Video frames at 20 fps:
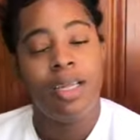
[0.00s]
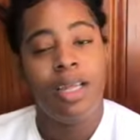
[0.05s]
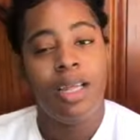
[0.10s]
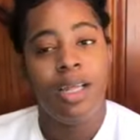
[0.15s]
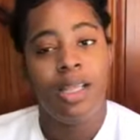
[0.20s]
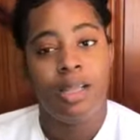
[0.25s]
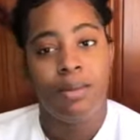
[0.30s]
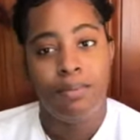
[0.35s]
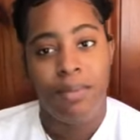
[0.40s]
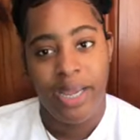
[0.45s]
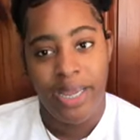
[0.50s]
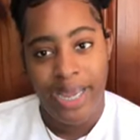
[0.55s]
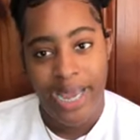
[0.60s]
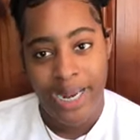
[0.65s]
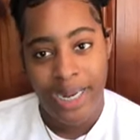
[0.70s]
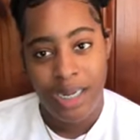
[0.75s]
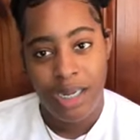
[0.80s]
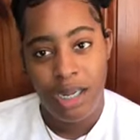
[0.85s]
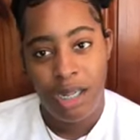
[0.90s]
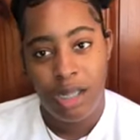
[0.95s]
The
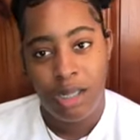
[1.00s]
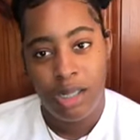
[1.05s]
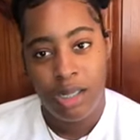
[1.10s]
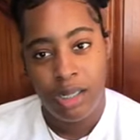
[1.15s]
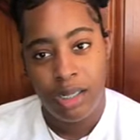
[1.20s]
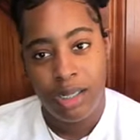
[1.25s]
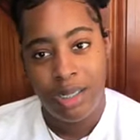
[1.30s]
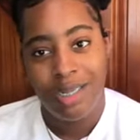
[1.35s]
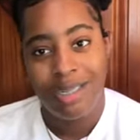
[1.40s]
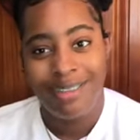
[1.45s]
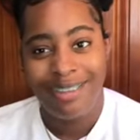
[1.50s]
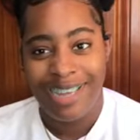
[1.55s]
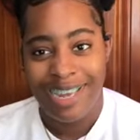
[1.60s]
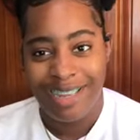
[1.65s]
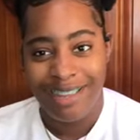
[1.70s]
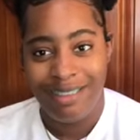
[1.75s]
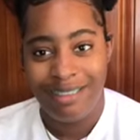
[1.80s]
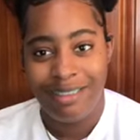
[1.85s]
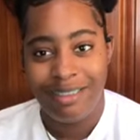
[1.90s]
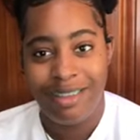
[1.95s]
mechanical
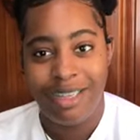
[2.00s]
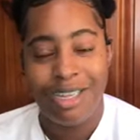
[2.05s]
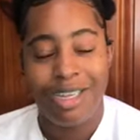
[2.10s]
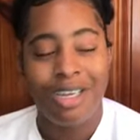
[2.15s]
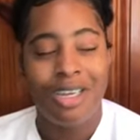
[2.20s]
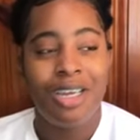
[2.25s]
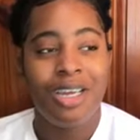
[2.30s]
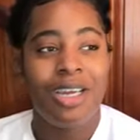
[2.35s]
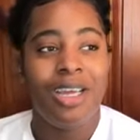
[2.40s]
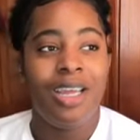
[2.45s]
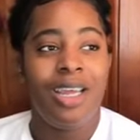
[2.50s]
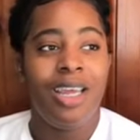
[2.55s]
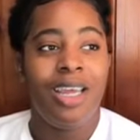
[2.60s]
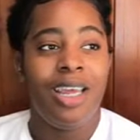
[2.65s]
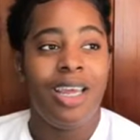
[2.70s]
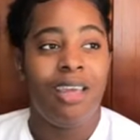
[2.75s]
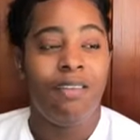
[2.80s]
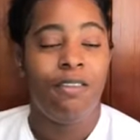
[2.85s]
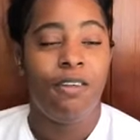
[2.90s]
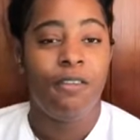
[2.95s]
test,
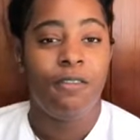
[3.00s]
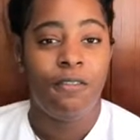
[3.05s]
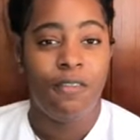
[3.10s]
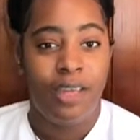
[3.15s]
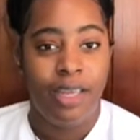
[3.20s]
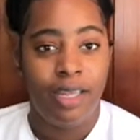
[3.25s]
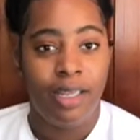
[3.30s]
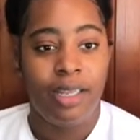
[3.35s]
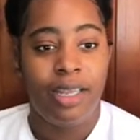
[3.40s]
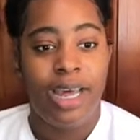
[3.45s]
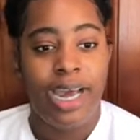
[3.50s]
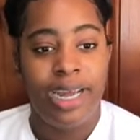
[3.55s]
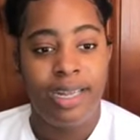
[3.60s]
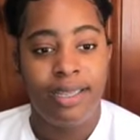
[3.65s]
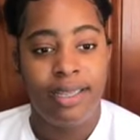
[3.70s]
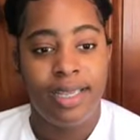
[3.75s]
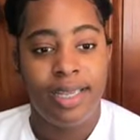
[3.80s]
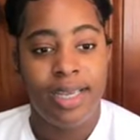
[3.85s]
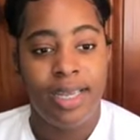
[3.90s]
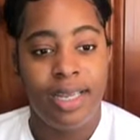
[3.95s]
if you fail
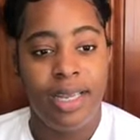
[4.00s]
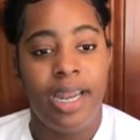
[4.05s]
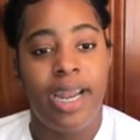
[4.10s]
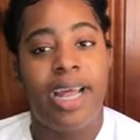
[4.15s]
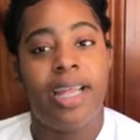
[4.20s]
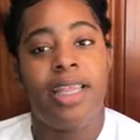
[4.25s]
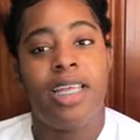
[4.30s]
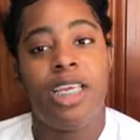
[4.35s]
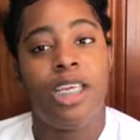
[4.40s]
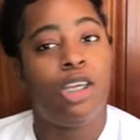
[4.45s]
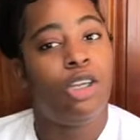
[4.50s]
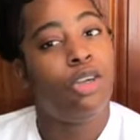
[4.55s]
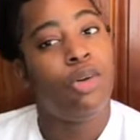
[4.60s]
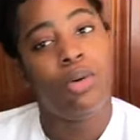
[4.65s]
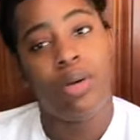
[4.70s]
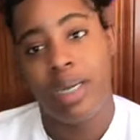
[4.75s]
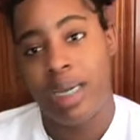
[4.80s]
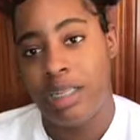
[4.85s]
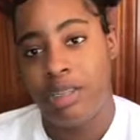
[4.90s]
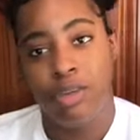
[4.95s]
that, then I think you
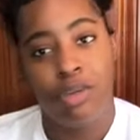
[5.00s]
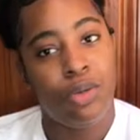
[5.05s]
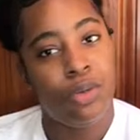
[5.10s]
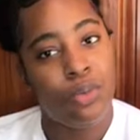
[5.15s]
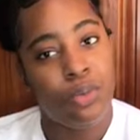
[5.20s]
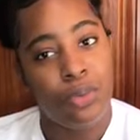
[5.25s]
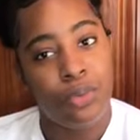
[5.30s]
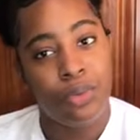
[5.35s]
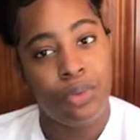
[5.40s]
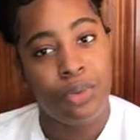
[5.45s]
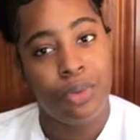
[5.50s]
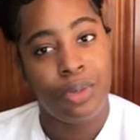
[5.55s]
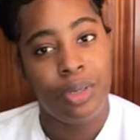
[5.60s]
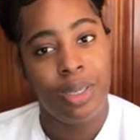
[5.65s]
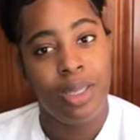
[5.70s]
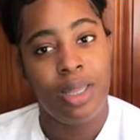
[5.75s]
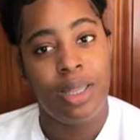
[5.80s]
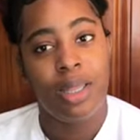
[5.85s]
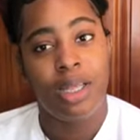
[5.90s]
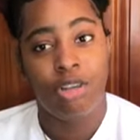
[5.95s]
don't get to do
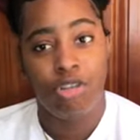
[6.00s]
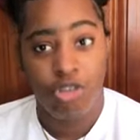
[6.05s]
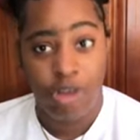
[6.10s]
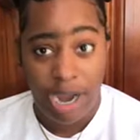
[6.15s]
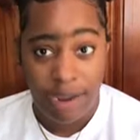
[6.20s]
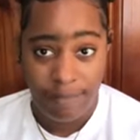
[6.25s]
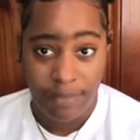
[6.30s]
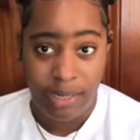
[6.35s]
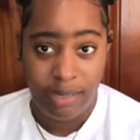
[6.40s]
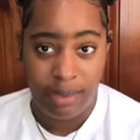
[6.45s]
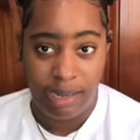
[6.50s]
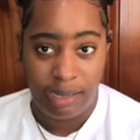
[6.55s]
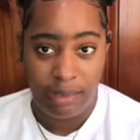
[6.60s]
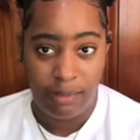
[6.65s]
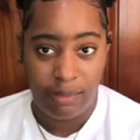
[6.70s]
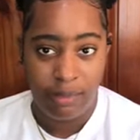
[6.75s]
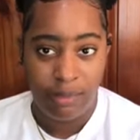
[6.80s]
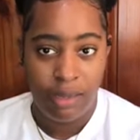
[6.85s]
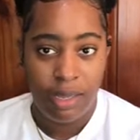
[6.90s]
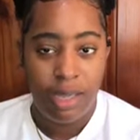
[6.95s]
the driving
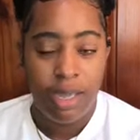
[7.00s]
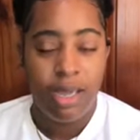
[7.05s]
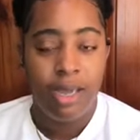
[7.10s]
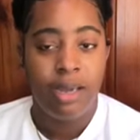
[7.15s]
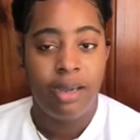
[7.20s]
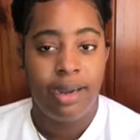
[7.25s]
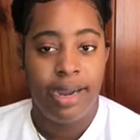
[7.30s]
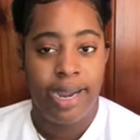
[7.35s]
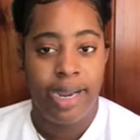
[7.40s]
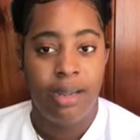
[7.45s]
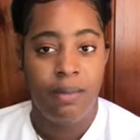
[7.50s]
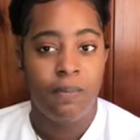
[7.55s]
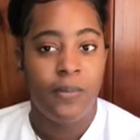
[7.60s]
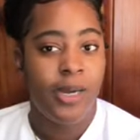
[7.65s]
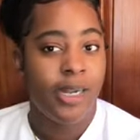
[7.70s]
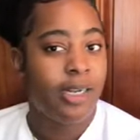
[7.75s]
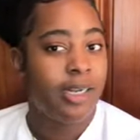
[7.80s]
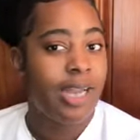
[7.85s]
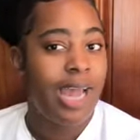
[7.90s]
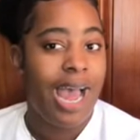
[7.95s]
test, right?
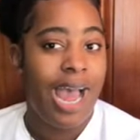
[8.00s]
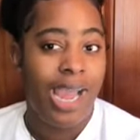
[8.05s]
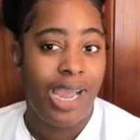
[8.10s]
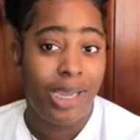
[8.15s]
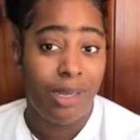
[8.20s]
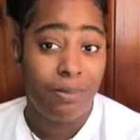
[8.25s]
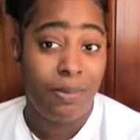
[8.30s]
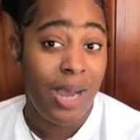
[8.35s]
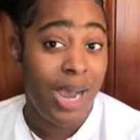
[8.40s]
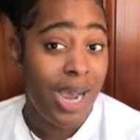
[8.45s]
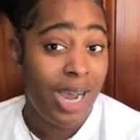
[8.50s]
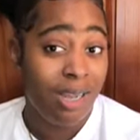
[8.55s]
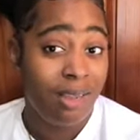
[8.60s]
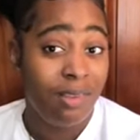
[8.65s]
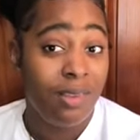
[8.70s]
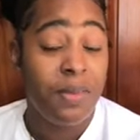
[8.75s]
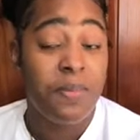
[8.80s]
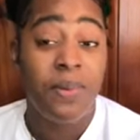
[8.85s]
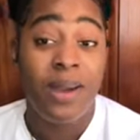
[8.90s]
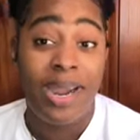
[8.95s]
But I passed,
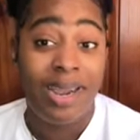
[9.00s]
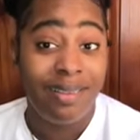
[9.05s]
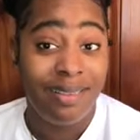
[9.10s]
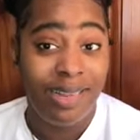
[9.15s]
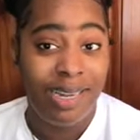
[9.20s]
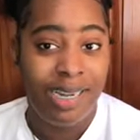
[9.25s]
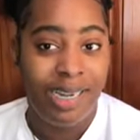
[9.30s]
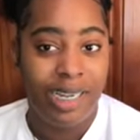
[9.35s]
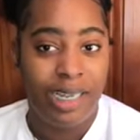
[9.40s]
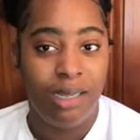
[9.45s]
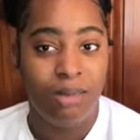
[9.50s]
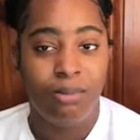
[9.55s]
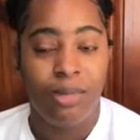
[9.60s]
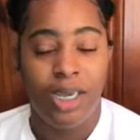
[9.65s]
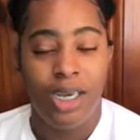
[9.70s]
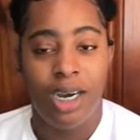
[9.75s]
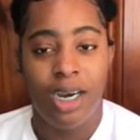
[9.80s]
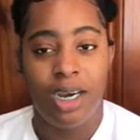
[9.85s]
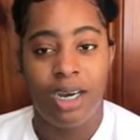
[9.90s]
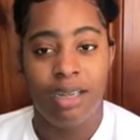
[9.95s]
surprisingly,
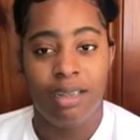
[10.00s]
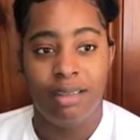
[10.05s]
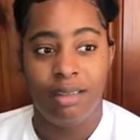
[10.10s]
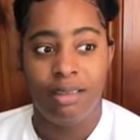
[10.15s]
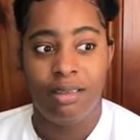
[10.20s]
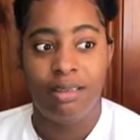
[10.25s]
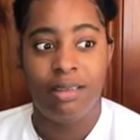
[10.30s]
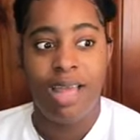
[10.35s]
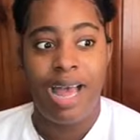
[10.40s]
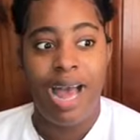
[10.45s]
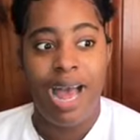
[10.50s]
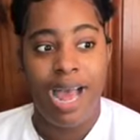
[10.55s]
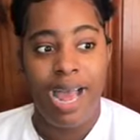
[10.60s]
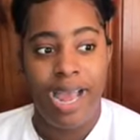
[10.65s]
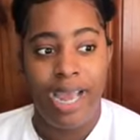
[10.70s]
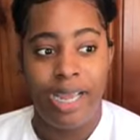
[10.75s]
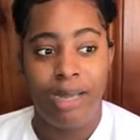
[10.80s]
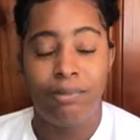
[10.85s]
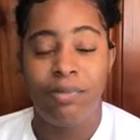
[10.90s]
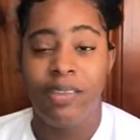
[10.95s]
because
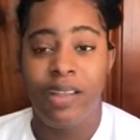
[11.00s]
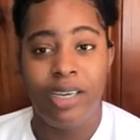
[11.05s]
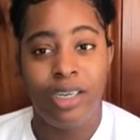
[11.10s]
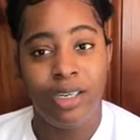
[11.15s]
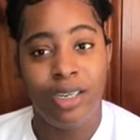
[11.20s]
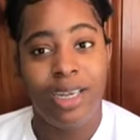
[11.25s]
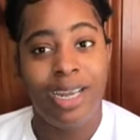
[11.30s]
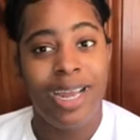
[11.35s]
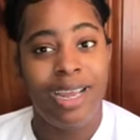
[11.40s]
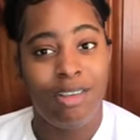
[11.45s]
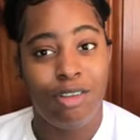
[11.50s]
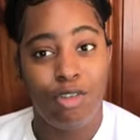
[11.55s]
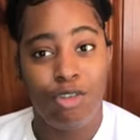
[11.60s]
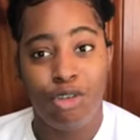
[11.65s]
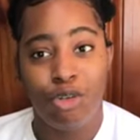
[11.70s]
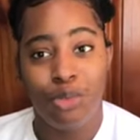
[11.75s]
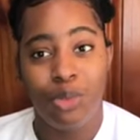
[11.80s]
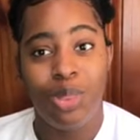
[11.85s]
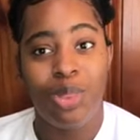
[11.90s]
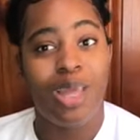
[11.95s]
I am telling you guys the
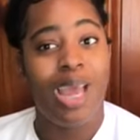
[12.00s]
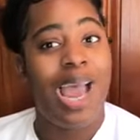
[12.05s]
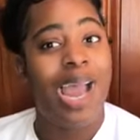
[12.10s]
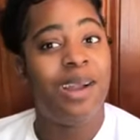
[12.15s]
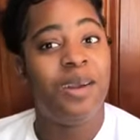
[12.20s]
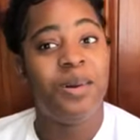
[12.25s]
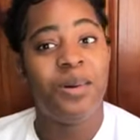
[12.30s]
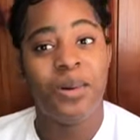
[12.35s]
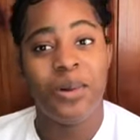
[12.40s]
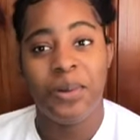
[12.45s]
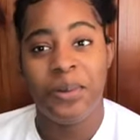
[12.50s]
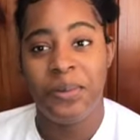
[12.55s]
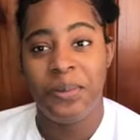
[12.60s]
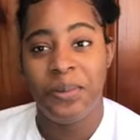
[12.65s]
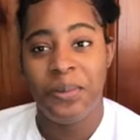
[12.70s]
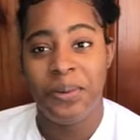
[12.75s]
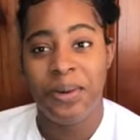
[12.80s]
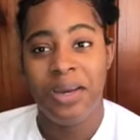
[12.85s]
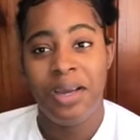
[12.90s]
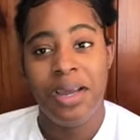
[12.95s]
truth. I don't
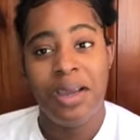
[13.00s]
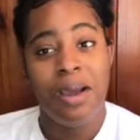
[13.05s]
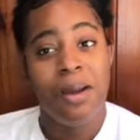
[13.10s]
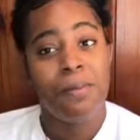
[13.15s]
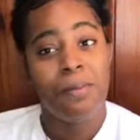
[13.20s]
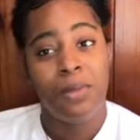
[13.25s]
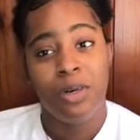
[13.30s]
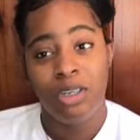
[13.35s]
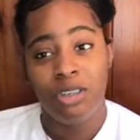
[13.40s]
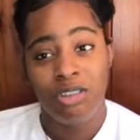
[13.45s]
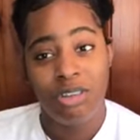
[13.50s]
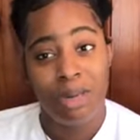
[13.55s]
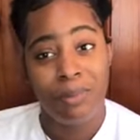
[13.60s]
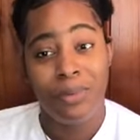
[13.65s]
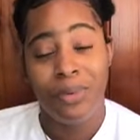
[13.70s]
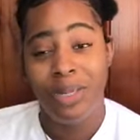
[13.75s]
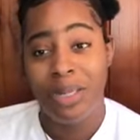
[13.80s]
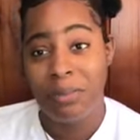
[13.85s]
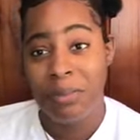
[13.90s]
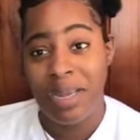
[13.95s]
know much
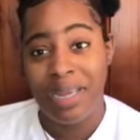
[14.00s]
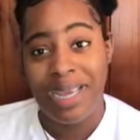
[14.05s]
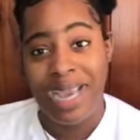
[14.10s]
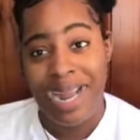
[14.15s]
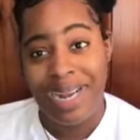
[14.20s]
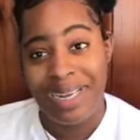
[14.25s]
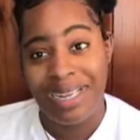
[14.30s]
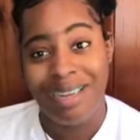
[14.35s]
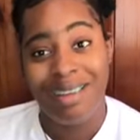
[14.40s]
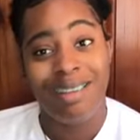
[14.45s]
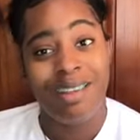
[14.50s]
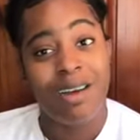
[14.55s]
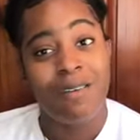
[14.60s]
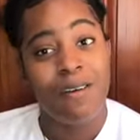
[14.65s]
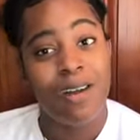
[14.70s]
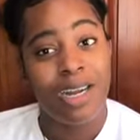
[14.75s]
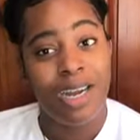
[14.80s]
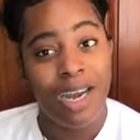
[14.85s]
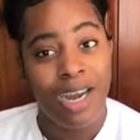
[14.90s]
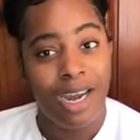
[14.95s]
about the mechanics of
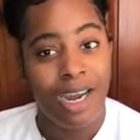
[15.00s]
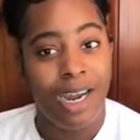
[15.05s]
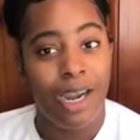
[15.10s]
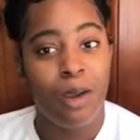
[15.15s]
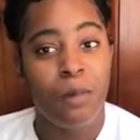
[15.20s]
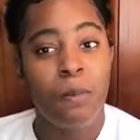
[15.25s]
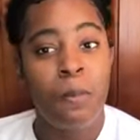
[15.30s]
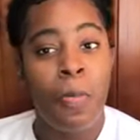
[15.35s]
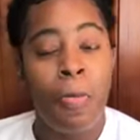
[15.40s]
a car,